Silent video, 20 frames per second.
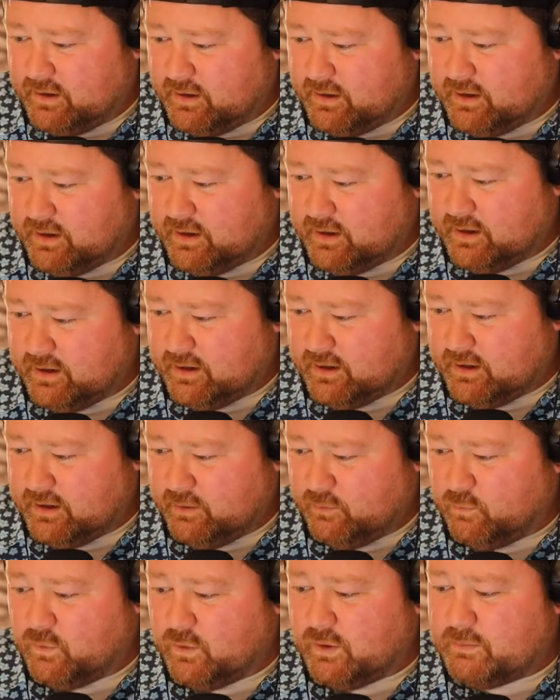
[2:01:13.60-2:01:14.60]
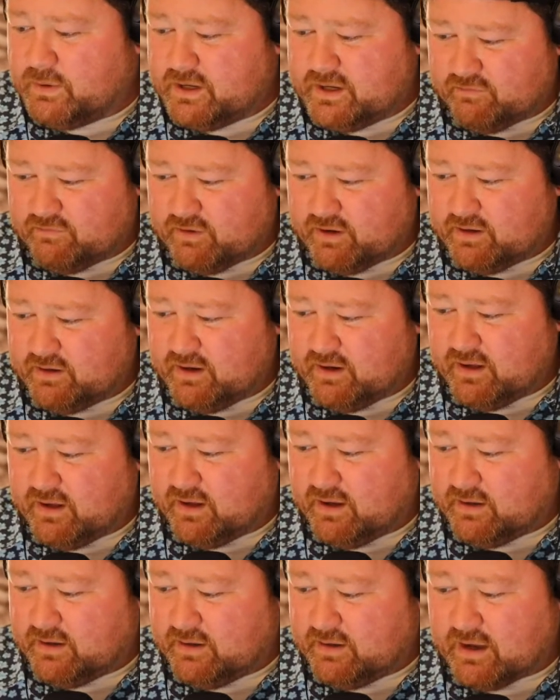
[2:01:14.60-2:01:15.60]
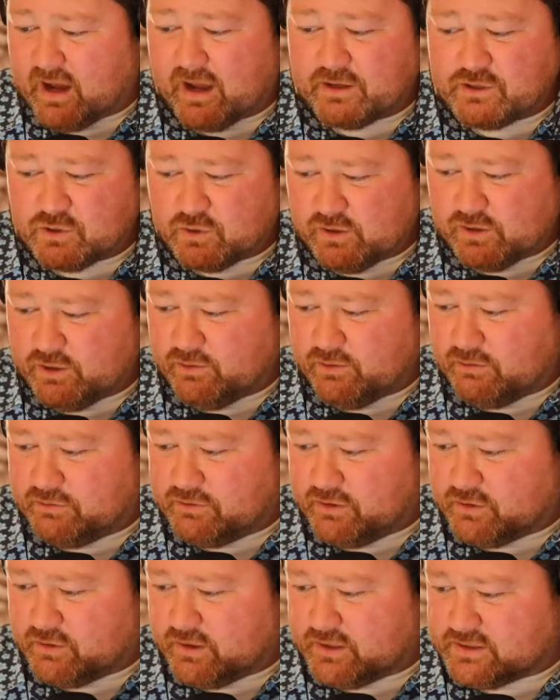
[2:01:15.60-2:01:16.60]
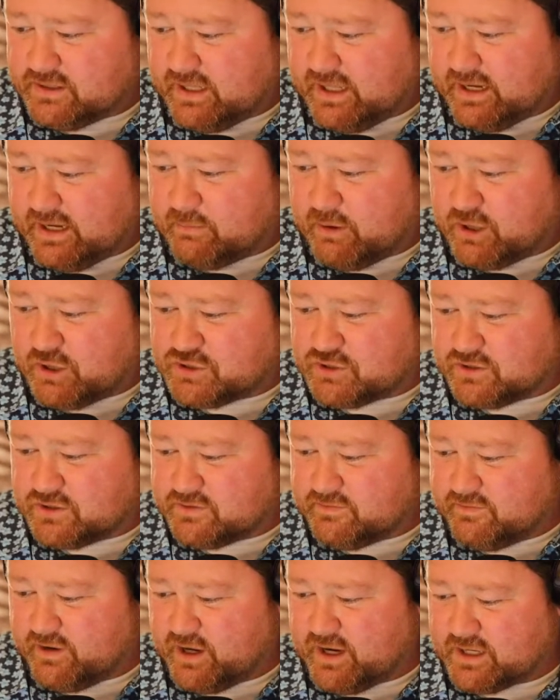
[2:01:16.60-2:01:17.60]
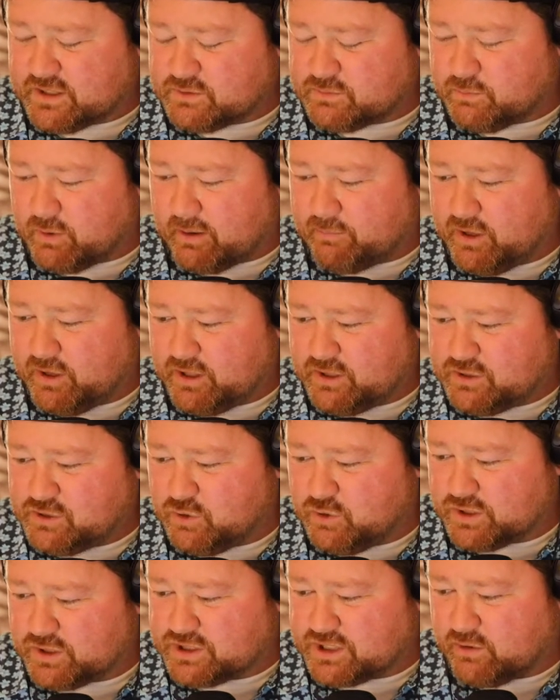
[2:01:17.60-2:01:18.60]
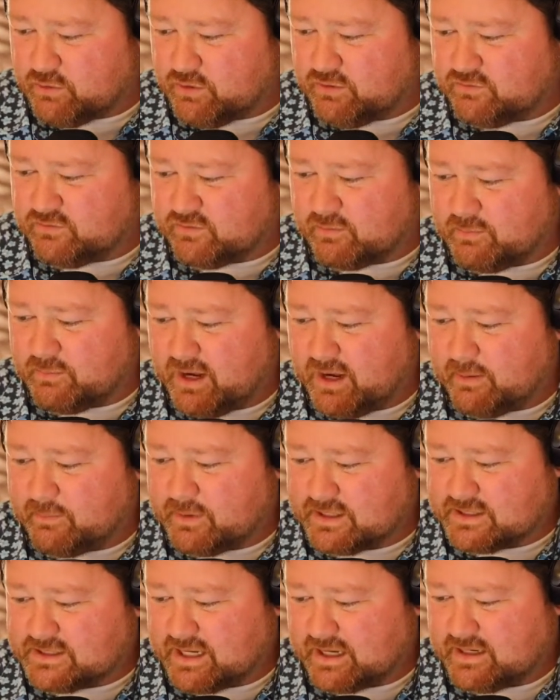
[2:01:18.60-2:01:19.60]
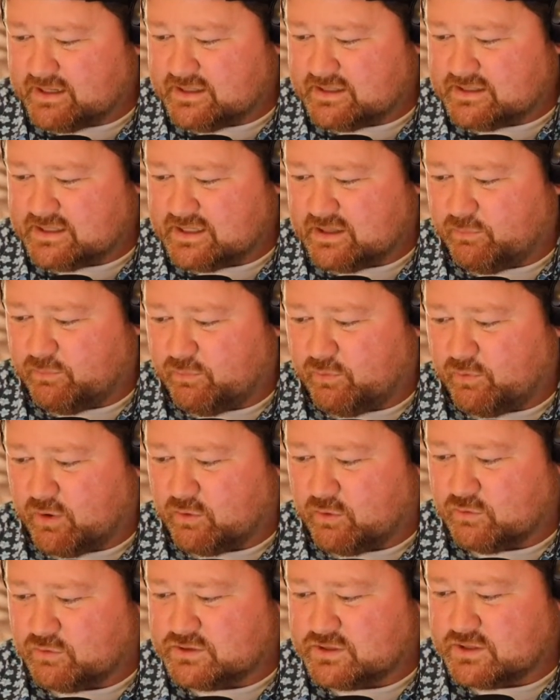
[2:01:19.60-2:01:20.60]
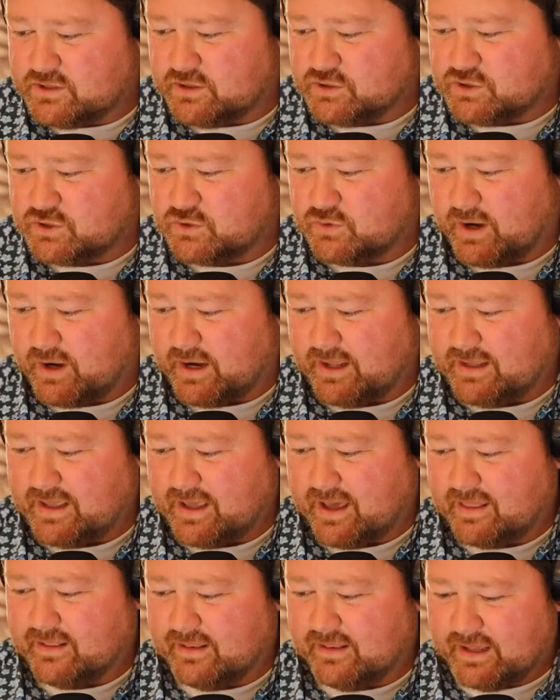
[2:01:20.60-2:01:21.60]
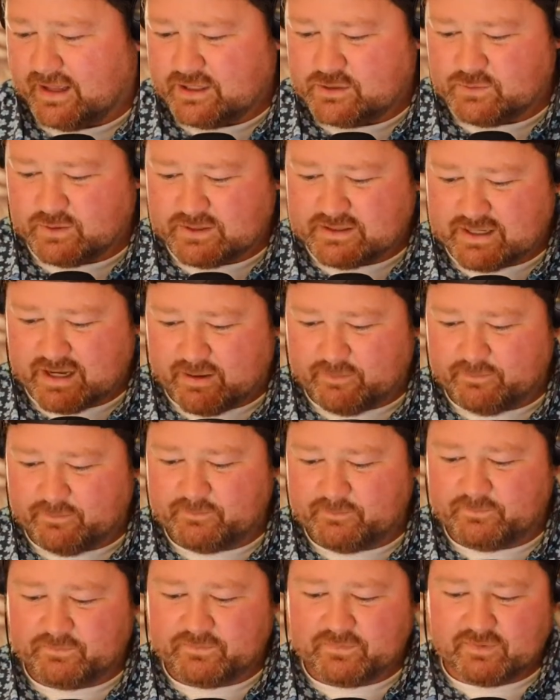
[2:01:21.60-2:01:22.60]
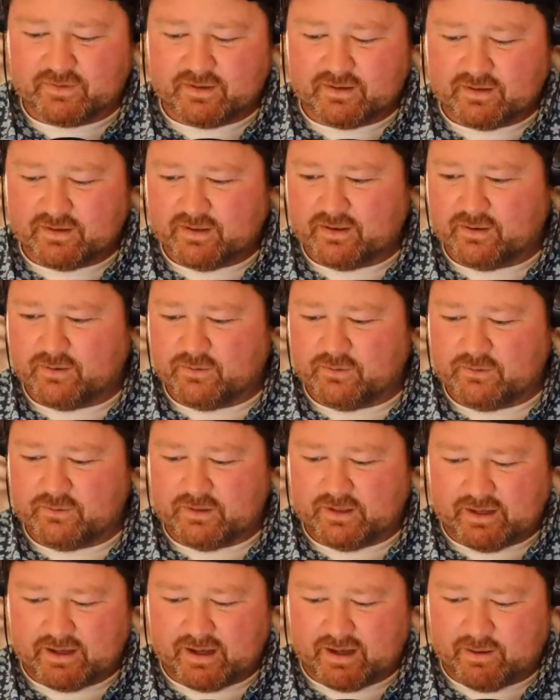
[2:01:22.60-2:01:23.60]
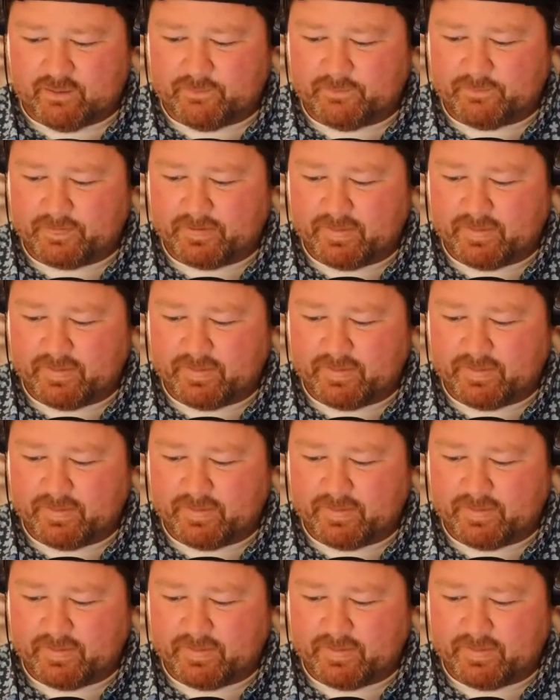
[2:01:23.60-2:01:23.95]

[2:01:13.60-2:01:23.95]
It would be different, and I totally agree with you, Chris. Lake Marshall is a very nice property, 2-ish hours from me, and I'm excited to see the pros shred it. Yeah, the lights went down. Holy cow.